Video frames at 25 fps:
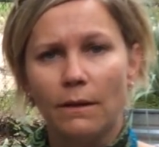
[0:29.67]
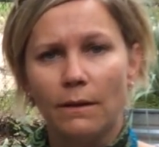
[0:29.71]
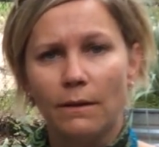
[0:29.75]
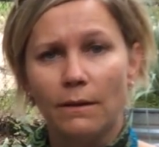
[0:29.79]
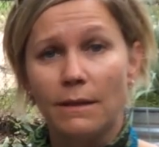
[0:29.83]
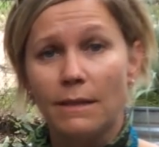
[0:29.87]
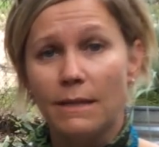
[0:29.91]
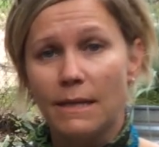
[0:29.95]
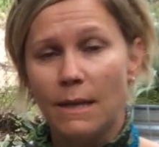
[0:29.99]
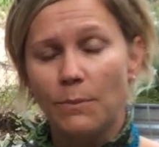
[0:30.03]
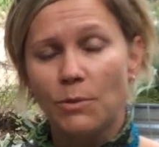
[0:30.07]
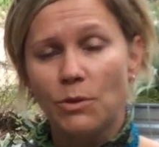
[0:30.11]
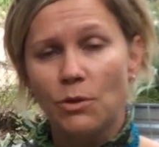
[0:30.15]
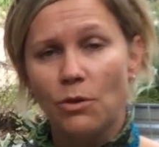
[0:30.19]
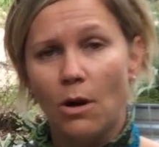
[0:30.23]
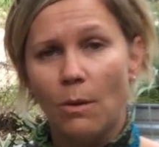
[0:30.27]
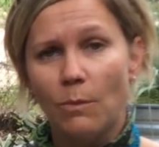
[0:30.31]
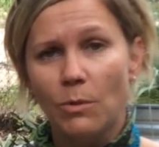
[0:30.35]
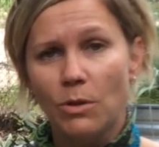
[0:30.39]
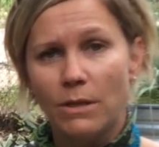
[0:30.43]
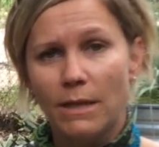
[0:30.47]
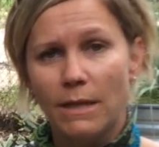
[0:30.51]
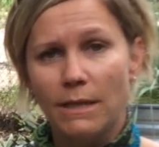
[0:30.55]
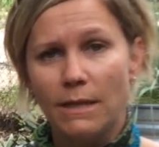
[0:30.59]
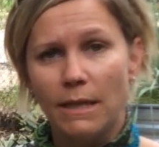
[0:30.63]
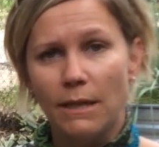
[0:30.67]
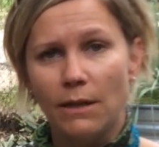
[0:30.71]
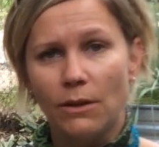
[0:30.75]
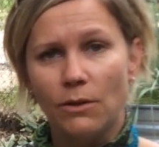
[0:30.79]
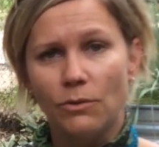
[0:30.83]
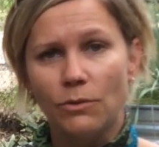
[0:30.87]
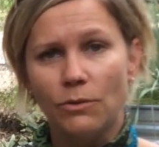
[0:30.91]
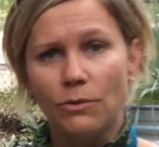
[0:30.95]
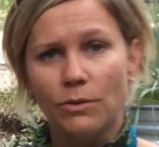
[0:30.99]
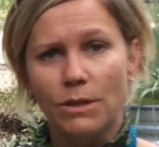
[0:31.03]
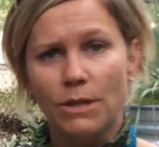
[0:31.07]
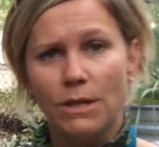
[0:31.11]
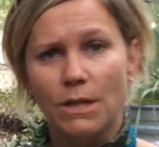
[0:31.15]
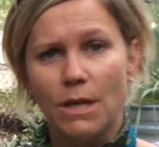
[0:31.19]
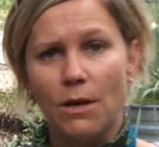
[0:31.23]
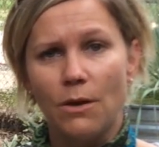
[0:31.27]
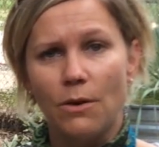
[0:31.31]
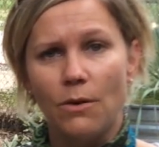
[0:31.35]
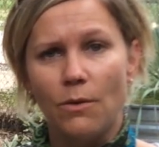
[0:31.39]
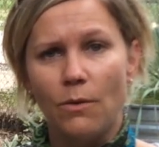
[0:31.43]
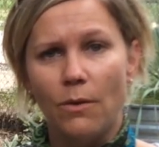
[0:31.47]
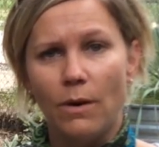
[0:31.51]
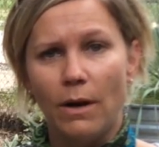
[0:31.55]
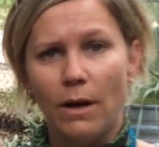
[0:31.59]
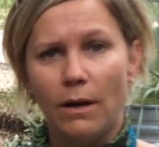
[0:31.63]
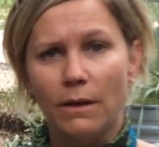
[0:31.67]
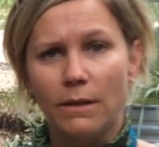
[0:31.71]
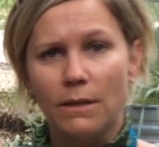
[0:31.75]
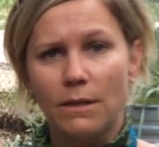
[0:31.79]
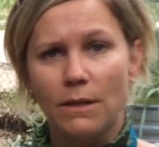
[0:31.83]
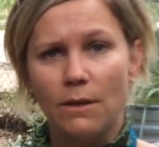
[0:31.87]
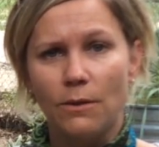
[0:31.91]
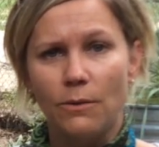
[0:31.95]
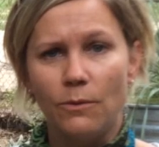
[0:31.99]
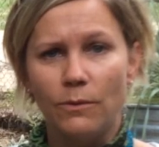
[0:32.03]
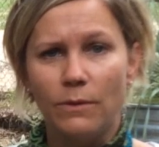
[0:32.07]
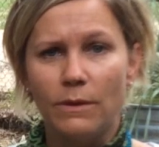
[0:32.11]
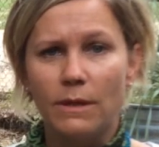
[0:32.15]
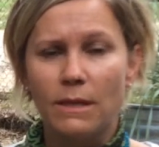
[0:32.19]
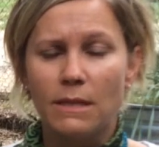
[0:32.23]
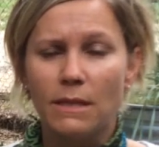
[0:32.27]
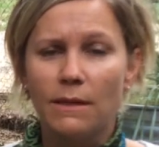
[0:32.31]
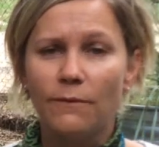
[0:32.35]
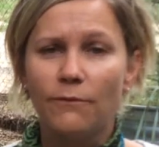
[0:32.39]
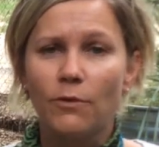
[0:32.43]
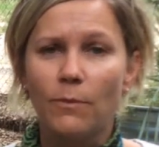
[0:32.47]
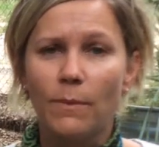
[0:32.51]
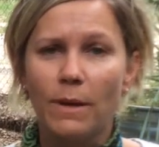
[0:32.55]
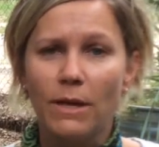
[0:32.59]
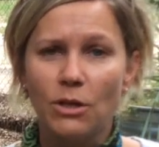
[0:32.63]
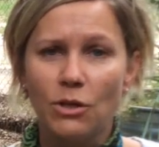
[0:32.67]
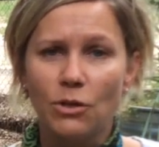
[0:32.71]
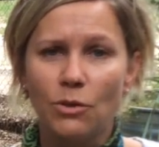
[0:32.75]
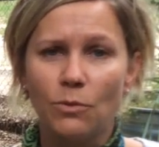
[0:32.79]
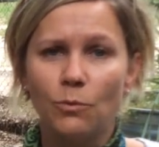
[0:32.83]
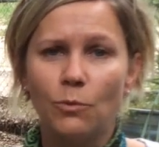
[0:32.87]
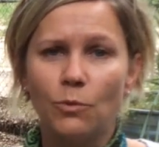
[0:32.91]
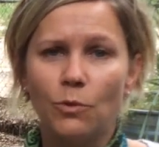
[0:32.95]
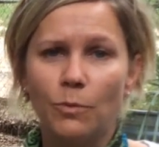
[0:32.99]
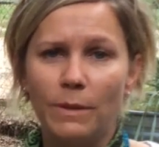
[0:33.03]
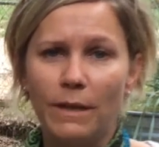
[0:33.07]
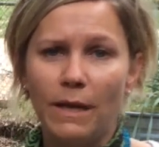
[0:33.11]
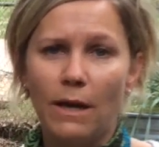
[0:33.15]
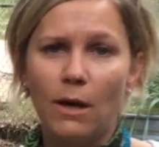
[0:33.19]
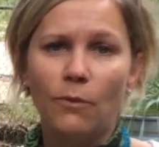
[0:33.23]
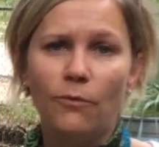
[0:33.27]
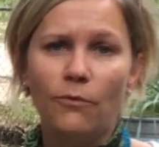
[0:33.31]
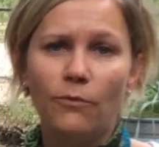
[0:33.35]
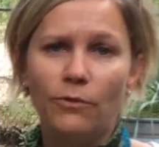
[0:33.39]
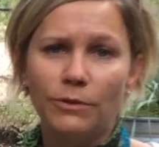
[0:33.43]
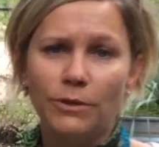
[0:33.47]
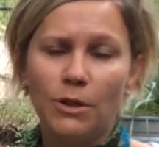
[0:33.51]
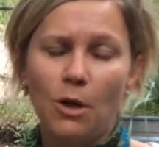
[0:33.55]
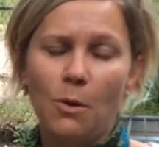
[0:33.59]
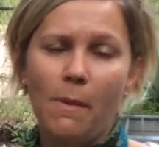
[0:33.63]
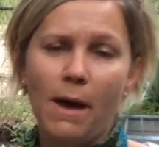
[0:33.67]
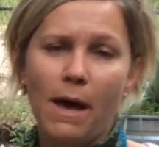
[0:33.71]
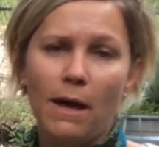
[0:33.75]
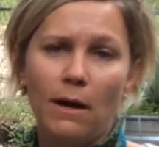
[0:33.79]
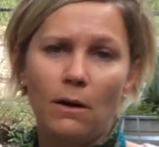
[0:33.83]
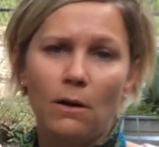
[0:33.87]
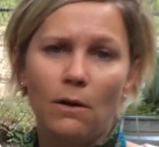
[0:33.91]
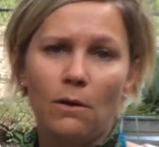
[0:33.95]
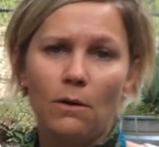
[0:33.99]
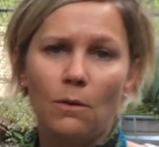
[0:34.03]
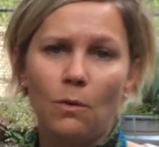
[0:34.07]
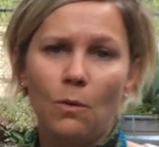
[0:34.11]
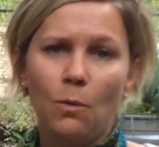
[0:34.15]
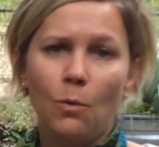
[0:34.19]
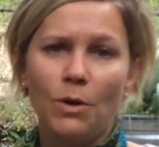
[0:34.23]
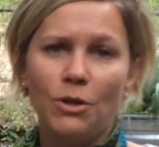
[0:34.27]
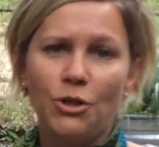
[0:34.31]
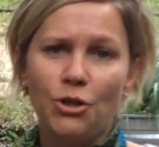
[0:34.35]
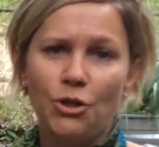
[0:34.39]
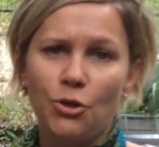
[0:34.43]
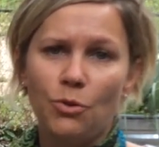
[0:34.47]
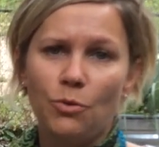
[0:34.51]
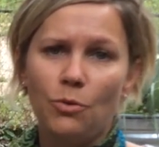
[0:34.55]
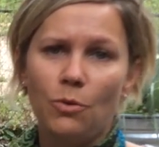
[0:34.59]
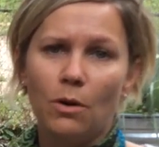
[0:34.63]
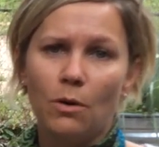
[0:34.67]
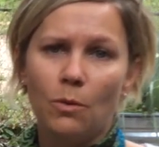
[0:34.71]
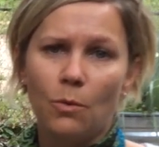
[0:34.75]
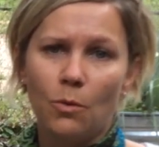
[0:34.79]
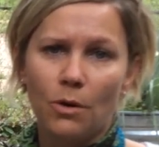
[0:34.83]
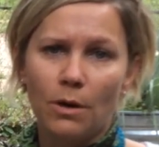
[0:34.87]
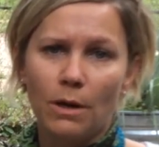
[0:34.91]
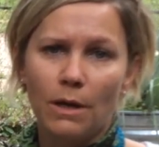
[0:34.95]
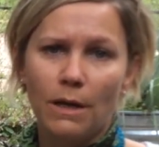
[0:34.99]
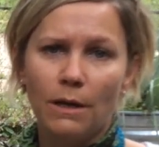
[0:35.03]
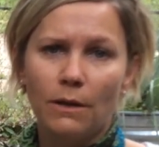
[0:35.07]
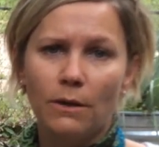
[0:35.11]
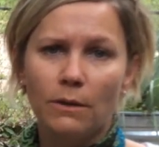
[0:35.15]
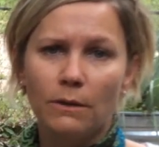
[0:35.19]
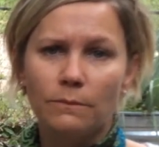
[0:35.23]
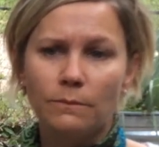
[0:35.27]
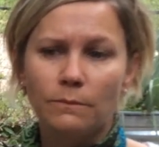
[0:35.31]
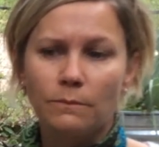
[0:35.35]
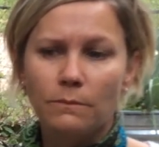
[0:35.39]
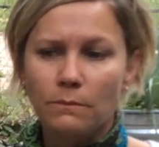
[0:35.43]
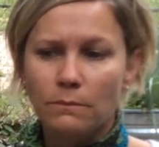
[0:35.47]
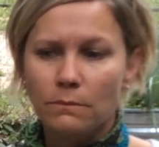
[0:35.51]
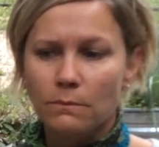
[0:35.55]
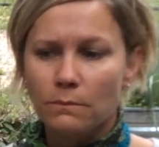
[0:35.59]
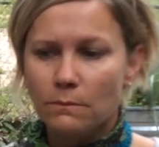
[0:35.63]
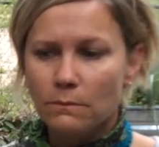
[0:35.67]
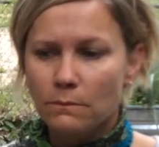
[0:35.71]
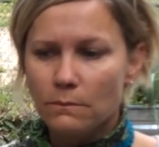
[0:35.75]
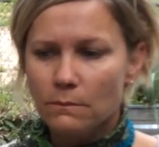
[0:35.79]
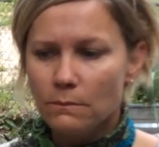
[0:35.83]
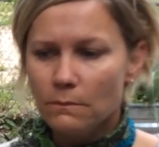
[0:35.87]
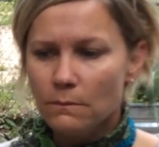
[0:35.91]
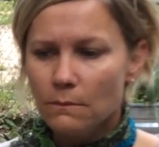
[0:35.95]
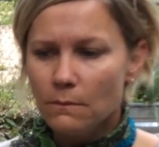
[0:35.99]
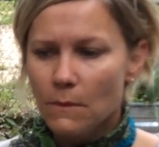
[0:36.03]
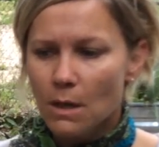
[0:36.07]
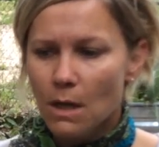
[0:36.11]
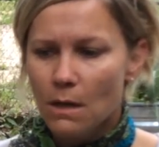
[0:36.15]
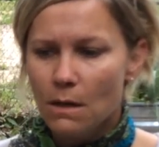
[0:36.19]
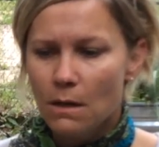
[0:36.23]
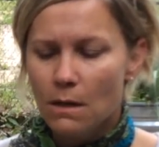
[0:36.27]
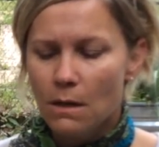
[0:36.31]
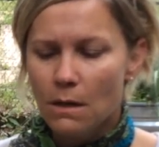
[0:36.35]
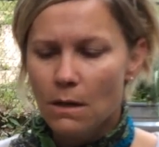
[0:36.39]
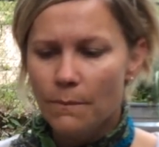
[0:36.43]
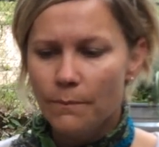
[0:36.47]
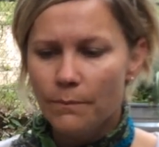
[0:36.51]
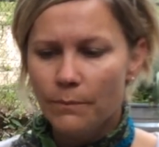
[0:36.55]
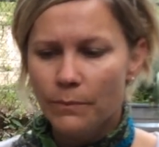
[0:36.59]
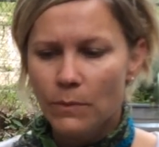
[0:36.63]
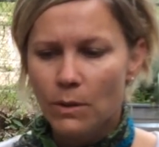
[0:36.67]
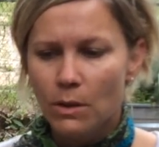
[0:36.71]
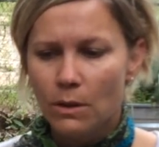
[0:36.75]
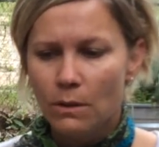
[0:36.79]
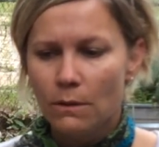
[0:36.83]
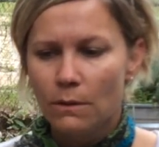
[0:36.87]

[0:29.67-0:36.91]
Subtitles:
The steps are almost identical, so this information will be helpful no matter what you are working on.